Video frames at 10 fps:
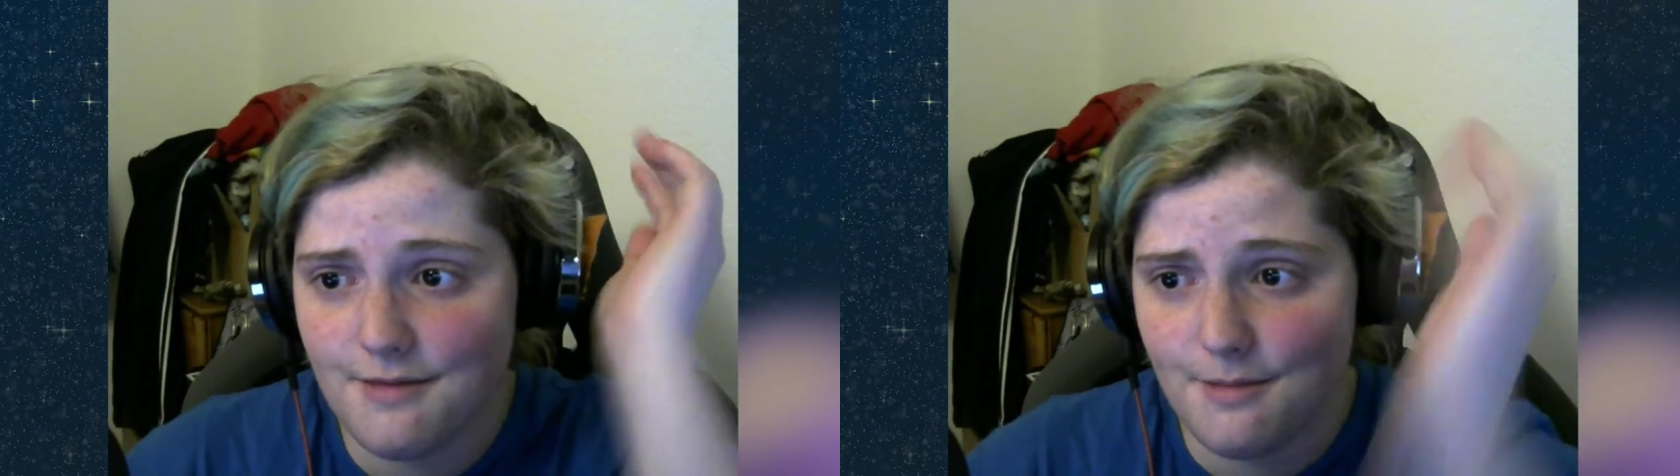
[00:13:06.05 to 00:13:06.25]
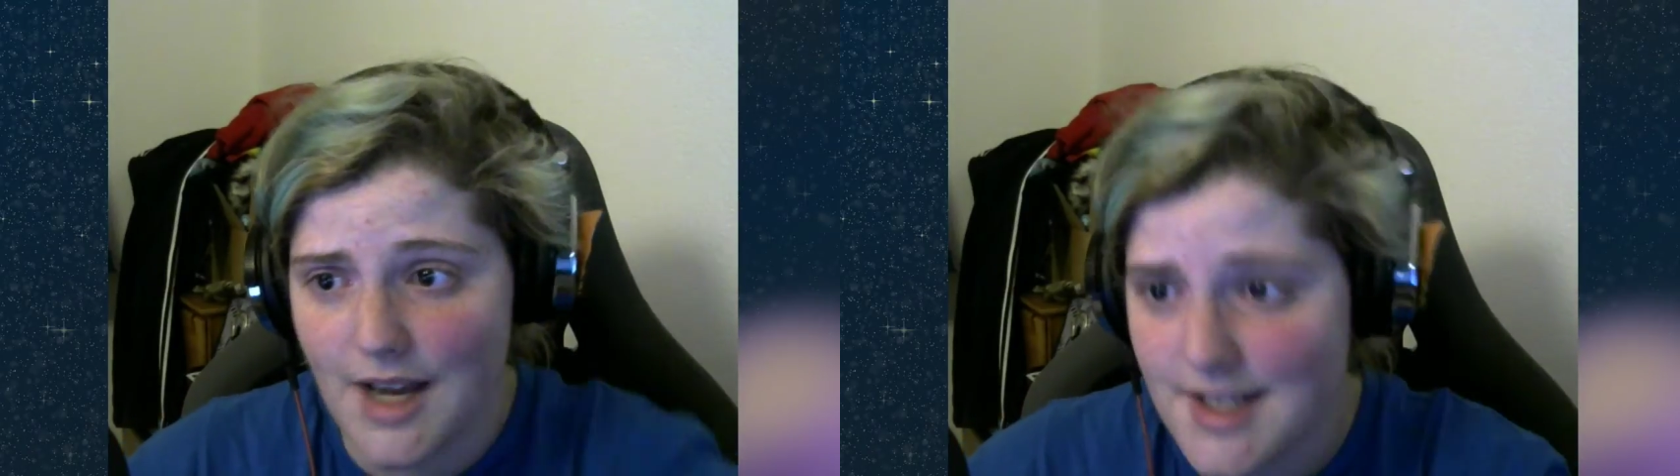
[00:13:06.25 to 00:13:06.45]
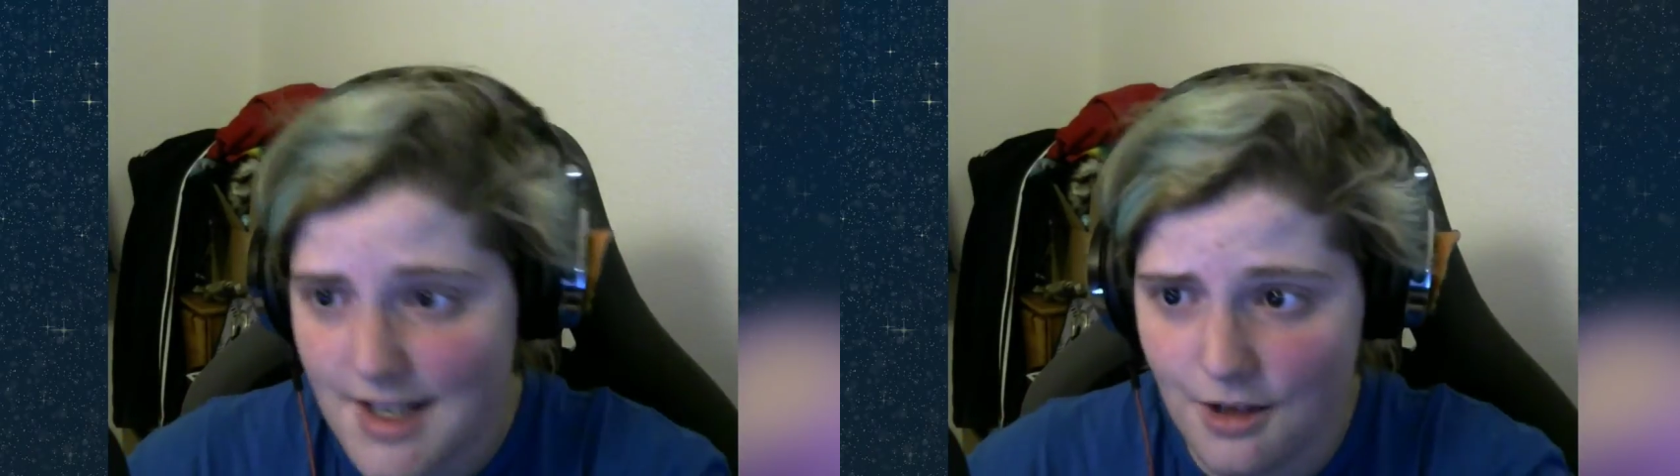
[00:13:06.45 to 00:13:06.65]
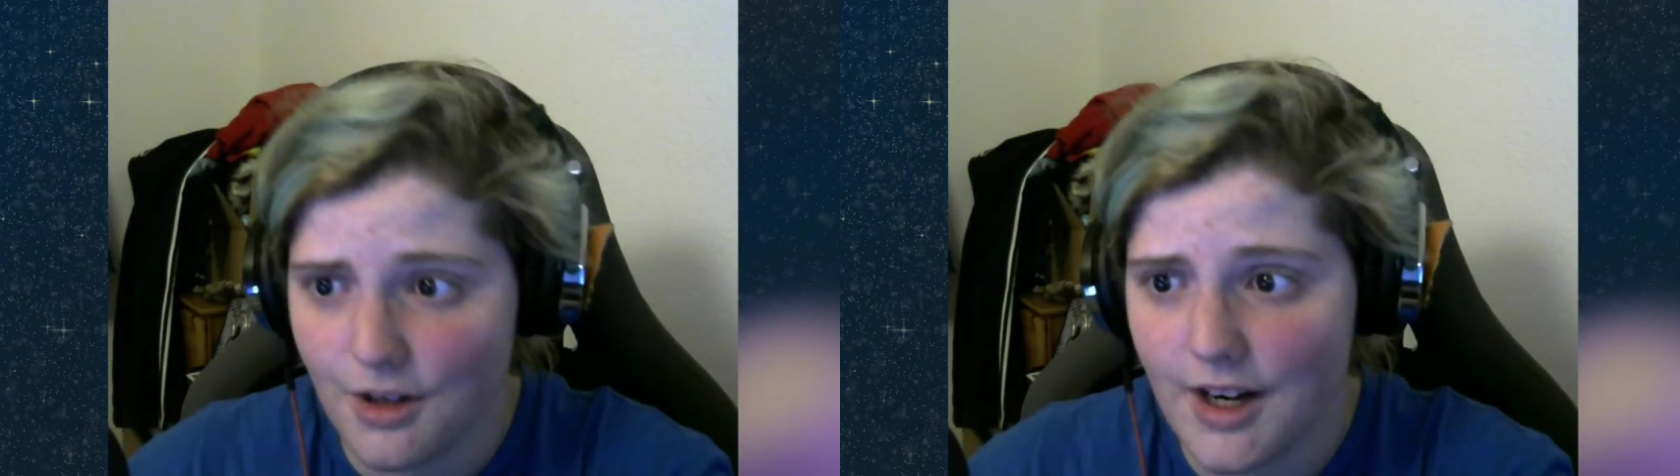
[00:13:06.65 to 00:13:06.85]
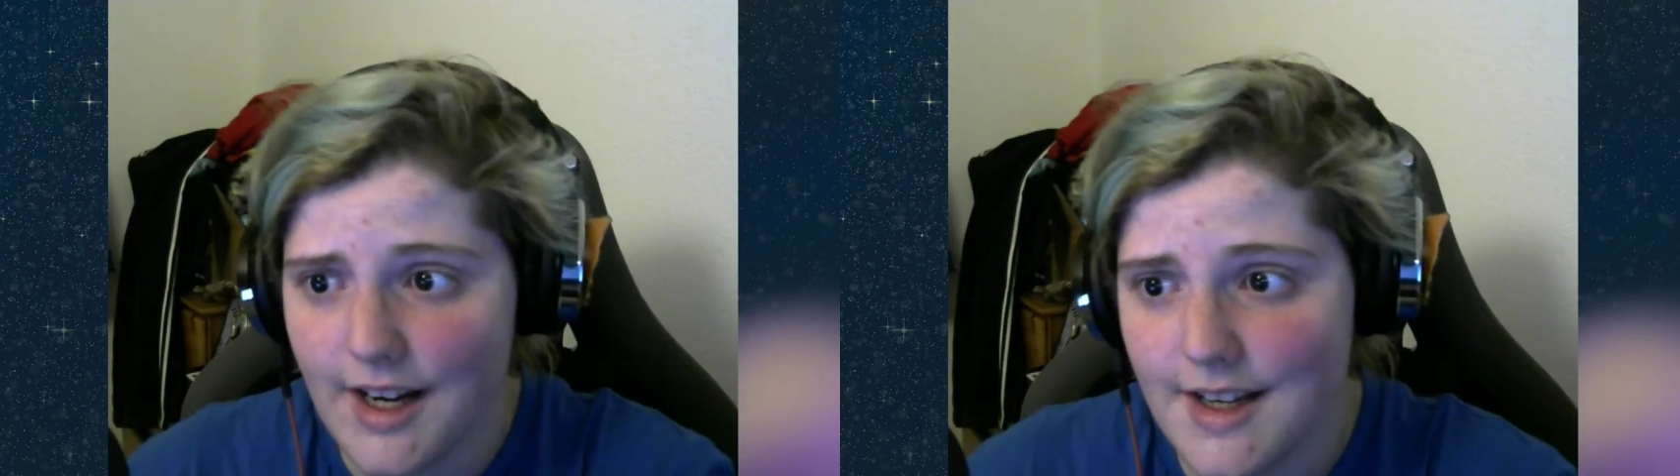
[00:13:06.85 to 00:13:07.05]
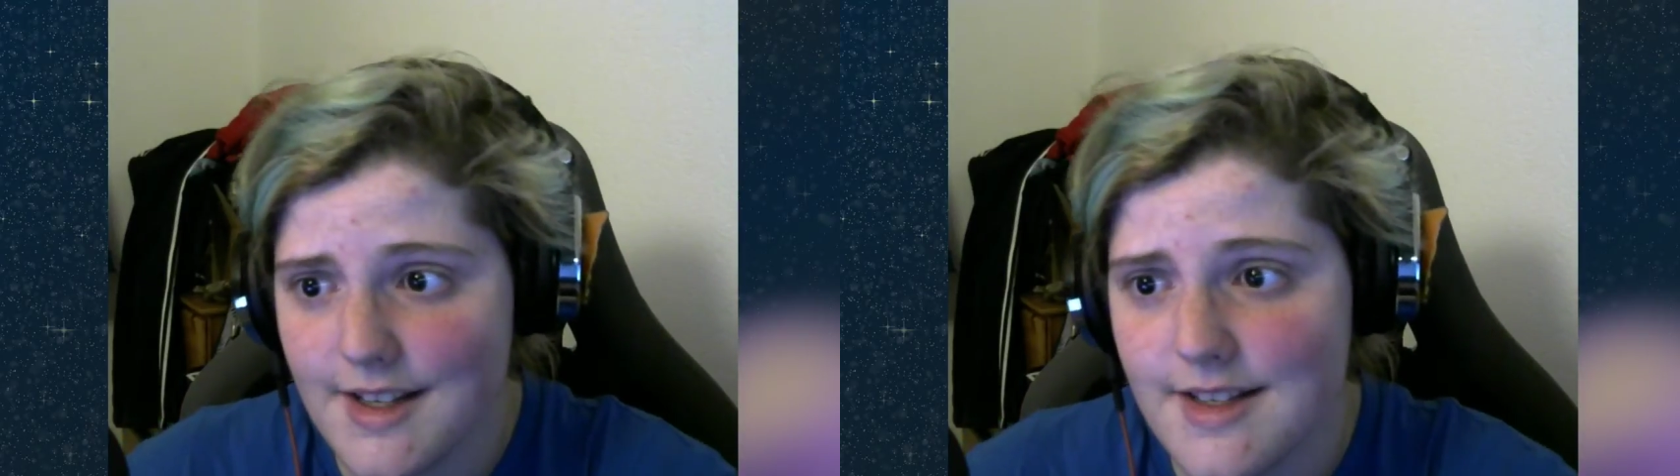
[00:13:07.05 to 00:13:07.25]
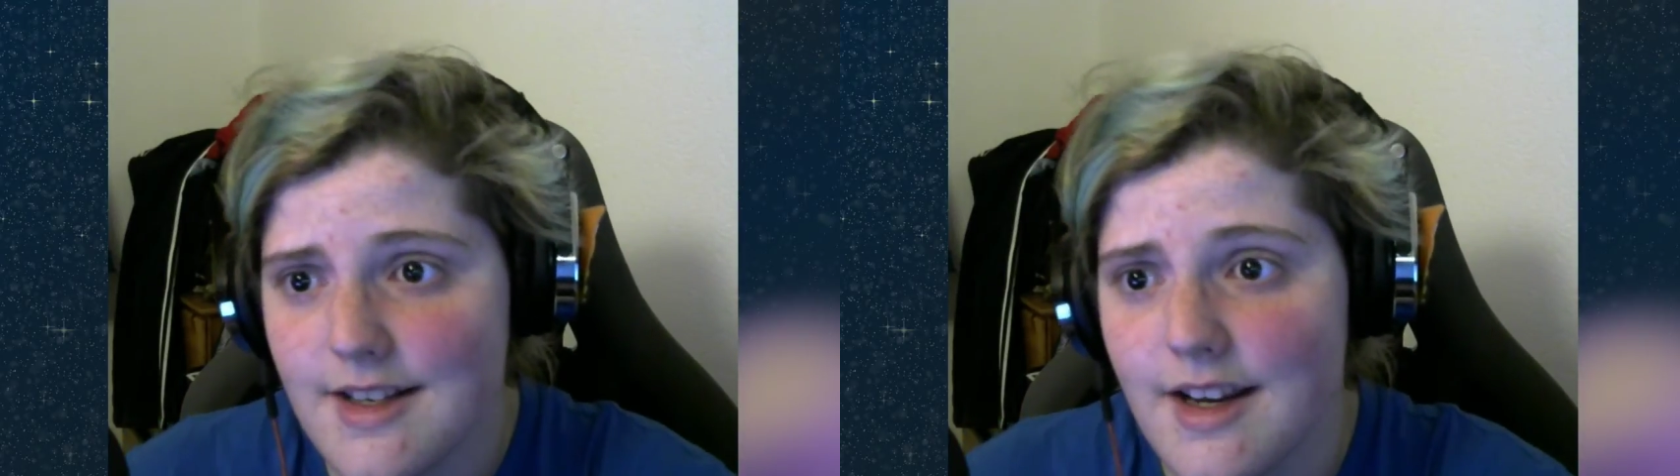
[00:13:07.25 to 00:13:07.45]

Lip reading: messy greys,